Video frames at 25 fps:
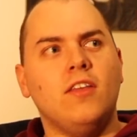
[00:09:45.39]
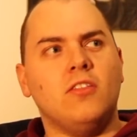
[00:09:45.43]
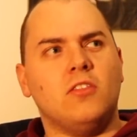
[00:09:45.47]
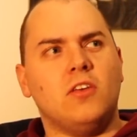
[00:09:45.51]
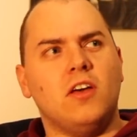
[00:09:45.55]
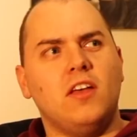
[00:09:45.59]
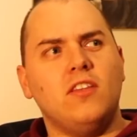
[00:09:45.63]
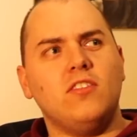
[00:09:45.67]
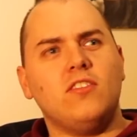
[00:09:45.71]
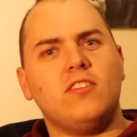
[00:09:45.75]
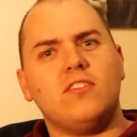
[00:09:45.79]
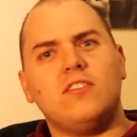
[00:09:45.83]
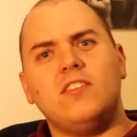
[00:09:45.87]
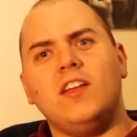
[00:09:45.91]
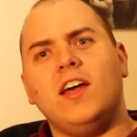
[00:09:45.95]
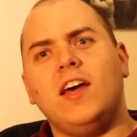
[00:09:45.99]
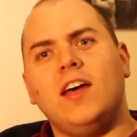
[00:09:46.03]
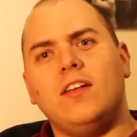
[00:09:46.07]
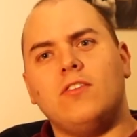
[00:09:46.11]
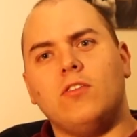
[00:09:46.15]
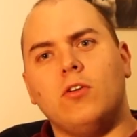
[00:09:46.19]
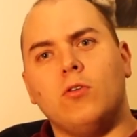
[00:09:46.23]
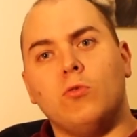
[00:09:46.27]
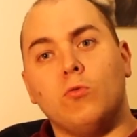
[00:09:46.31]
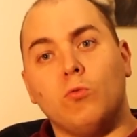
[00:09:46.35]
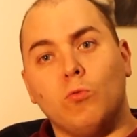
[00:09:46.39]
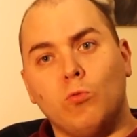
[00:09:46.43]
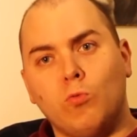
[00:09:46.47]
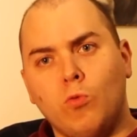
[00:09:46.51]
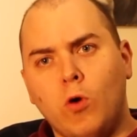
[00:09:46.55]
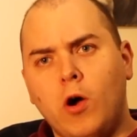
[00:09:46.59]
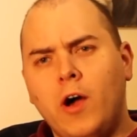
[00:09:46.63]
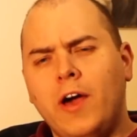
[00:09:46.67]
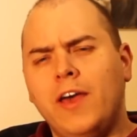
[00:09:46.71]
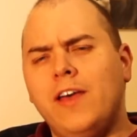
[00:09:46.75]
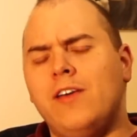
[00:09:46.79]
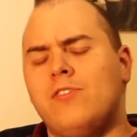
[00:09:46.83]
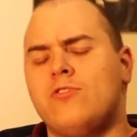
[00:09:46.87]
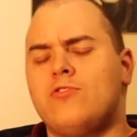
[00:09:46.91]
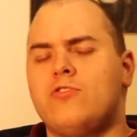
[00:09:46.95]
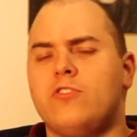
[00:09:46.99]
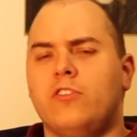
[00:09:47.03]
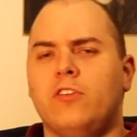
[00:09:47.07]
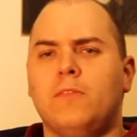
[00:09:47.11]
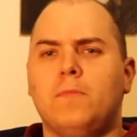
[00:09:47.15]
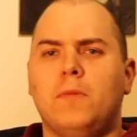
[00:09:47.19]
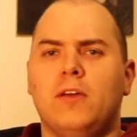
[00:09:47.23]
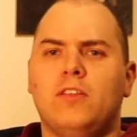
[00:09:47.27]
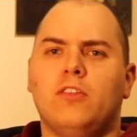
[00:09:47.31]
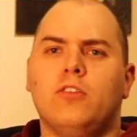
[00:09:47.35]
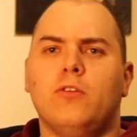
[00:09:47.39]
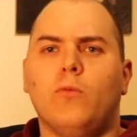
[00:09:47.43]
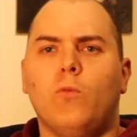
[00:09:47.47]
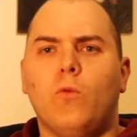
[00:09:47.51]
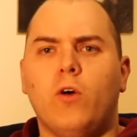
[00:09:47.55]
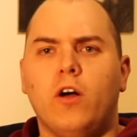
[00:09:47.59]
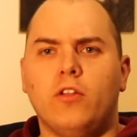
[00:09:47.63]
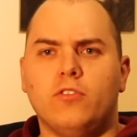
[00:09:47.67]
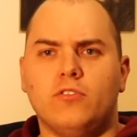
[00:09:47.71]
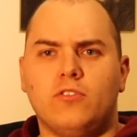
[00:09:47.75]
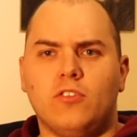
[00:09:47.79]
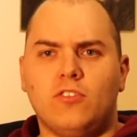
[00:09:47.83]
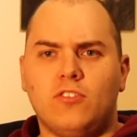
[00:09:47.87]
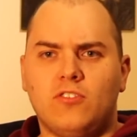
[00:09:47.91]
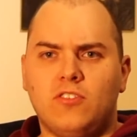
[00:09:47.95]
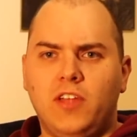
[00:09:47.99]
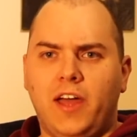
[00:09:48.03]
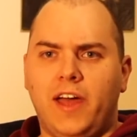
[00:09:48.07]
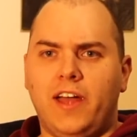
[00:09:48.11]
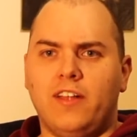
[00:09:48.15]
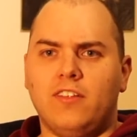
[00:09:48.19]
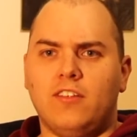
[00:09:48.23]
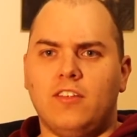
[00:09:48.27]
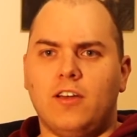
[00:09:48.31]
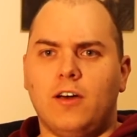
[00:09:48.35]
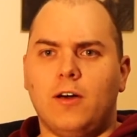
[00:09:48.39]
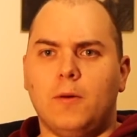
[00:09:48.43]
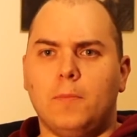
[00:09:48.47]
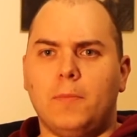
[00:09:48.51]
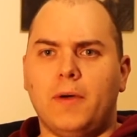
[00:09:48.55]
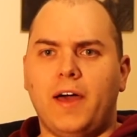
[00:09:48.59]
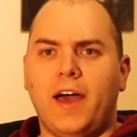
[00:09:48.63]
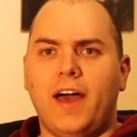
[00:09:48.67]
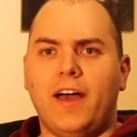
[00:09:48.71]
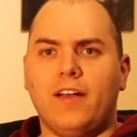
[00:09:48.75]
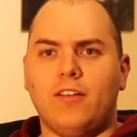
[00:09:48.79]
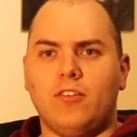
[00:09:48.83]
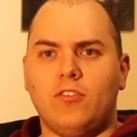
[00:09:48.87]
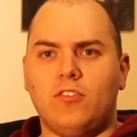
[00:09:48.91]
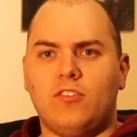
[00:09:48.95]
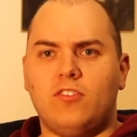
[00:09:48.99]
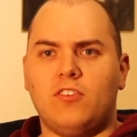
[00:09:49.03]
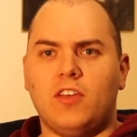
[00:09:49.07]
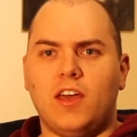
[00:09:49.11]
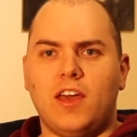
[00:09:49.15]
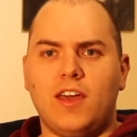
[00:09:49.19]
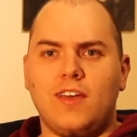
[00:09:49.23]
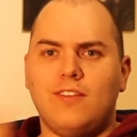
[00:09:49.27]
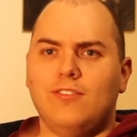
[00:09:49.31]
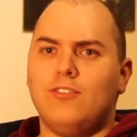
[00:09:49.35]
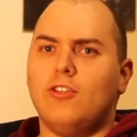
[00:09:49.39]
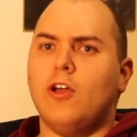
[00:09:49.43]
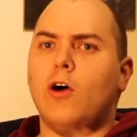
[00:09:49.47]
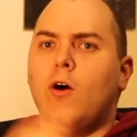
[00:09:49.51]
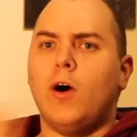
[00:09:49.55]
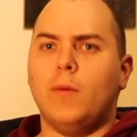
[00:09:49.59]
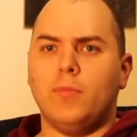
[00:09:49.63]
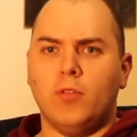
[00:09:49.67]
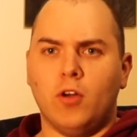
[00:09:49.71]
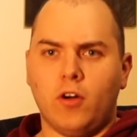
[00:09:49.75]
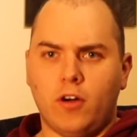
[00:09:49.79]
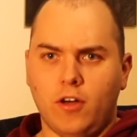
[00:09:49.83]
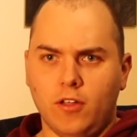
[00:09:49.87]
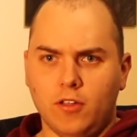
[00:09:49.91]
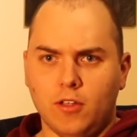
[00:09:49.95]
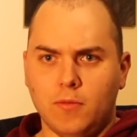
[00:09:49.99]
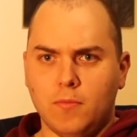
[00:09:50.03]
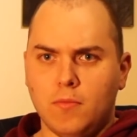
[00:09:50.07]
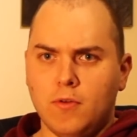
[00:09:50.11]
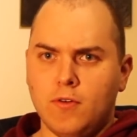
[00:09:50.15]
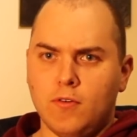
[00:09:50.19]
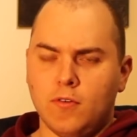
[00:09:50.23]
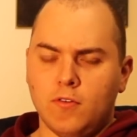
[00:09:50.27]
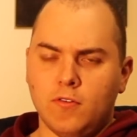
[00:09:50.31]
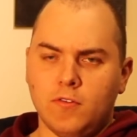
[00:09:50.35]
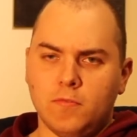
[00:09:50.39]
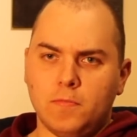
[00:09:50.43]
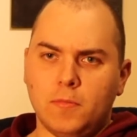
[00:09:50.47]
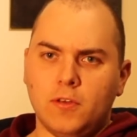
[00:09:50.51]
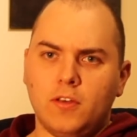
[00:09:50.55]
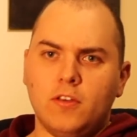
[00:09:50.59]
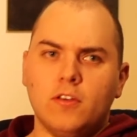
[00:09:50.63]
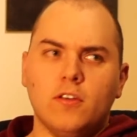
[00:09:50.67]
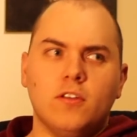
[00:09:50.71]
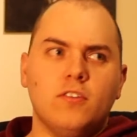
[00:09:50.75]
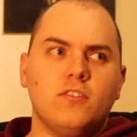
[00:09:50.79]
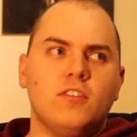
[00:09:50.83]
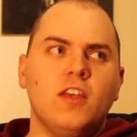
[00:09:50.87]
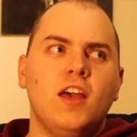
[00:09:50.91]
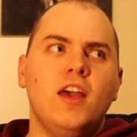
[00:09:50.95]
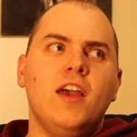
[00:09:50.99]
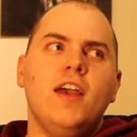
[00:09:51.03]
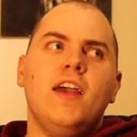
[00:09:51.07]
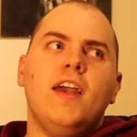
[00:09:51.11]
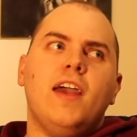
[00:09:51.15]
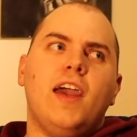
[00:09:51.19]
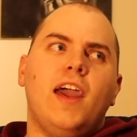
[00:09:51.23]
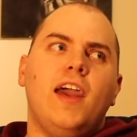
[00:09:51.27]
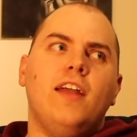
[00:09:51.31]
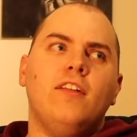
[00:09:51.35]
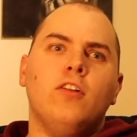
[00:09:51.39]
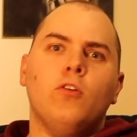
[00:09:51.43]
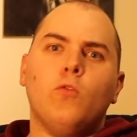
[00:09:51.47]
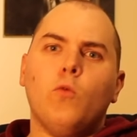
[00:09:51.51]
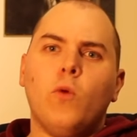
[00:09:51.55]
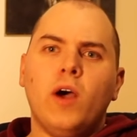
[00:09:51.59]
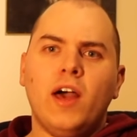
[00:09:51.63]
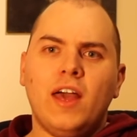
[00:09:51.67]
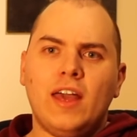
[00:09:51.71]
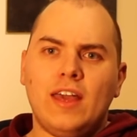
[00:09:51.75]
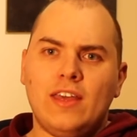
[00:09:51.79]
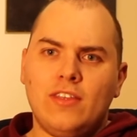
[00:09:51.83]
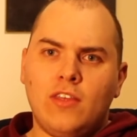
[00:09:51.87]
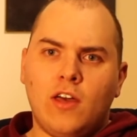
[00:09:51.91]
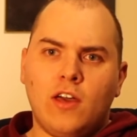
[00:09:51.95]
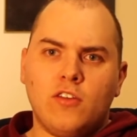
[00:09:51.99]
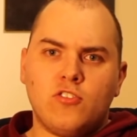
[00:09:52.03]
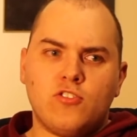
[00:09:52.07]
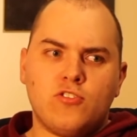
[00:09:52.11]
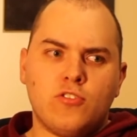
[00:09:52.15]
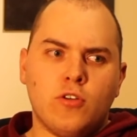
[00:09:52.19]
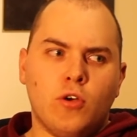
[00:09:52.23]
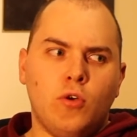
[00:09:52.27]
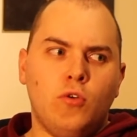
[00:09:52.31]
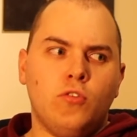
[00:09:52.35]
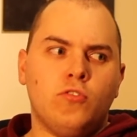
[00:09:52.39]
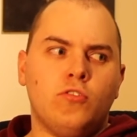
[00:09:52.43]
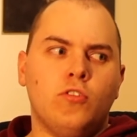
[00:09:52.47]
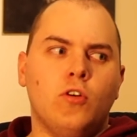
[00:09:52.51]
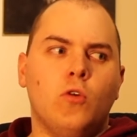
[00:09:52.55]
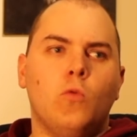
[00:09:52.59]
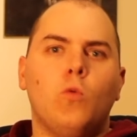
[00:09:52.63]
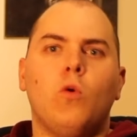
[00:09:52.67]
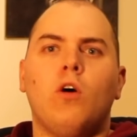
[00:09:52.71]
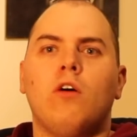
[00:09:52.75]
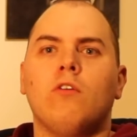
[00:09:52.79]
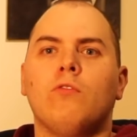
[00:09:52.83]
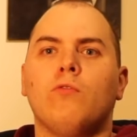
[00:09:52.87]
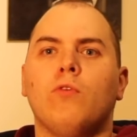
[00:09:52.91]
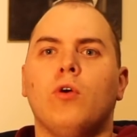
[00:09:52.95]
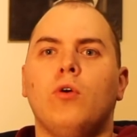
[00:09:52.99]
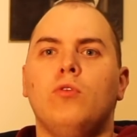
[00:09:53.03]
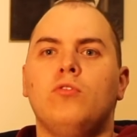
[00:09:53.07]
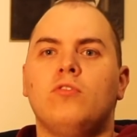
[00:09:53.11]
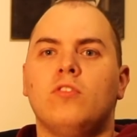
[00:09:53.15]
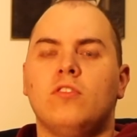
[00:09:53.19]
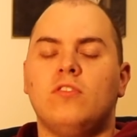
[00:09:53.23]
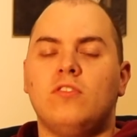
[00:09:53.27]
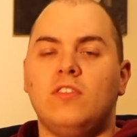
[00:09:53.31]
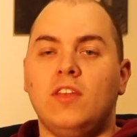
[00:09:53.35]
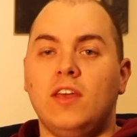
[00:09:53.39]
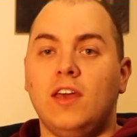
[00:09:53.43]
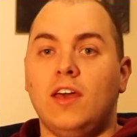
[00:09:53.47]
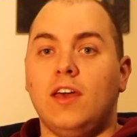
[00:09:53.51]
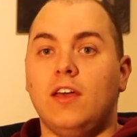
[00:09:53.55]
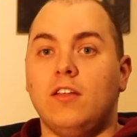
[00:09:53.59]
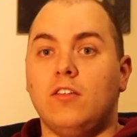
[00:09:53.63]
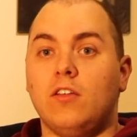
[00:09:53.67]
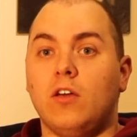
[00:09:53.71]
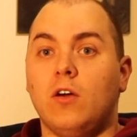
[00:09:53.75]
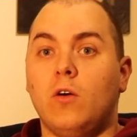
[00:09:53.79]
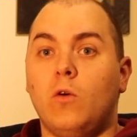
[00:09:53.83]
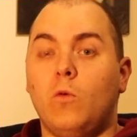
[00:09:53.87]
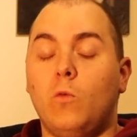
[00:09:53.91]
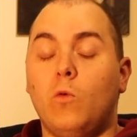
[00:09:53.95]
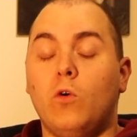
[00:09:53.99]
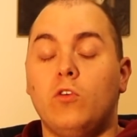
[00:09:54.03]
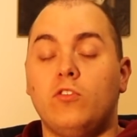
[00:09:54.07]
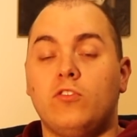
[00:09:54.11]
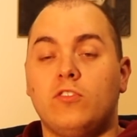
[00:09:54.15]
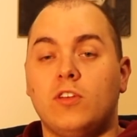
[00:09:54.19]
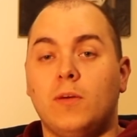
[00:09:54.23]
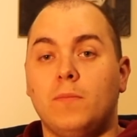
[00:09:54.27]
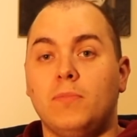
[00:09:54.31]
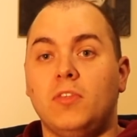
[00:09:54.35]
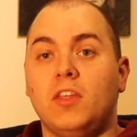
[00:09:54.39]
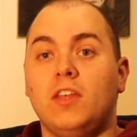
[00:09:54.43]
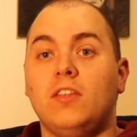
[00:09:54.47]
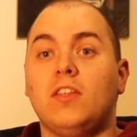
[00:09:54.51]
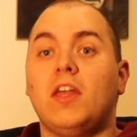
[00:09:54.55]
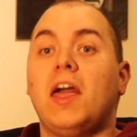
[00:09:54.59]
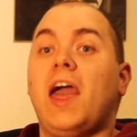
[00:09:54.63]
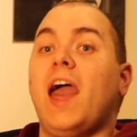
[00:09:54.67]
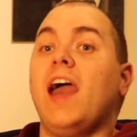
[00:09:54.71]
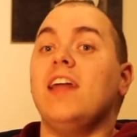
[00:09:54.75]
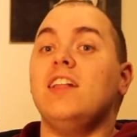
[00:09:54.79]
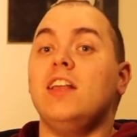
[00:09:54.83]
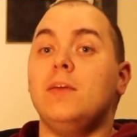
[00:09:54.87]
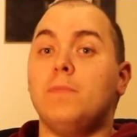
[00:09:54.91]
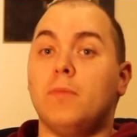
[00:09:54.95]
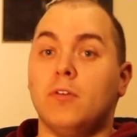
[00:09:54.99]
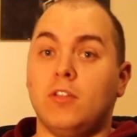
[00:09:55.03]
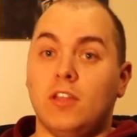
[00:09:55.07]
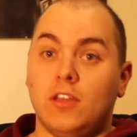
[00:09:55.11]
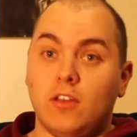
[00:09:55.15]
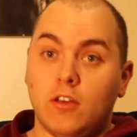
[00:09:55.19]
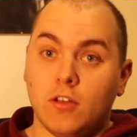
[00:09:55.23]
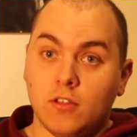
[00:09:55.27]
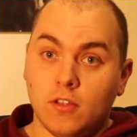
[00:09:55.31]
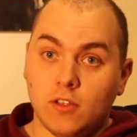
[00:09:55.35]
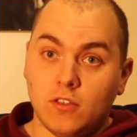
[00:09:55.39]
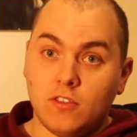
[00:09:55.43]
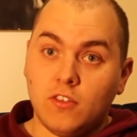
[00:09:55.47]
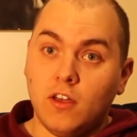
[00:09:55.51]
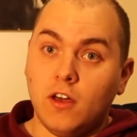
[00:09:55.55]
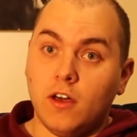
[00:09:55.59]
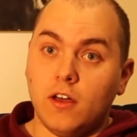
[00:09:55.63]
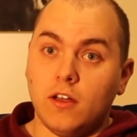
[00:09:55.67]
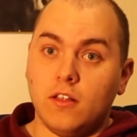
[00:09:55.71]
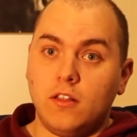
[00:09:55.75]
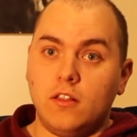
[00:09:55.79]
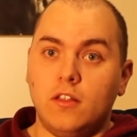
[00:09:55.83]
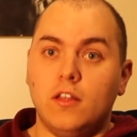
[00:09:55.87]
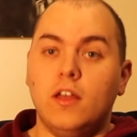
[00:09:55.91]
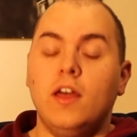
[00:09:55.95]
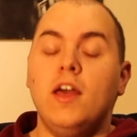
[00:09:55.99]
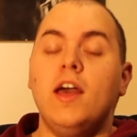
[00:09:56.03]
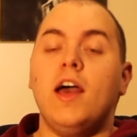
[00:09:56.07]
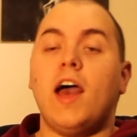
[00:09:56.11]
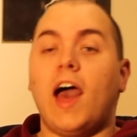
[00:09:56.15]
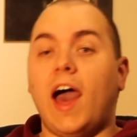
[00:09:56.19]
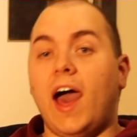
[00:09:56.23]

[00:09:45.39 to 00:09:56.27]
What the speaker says: that instead Ryan should have been the one to stand up and say, no, I'm not going to move, because in a way that shows that what Rosa did was something that anybody could have done,